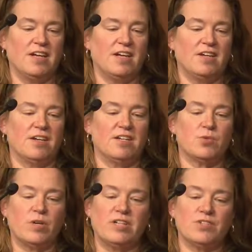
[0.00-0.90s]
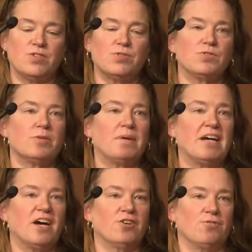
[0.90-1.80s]
and as well to the
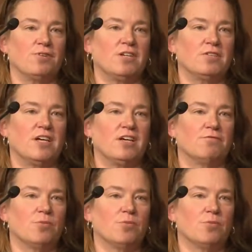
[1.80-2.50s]
biography uh,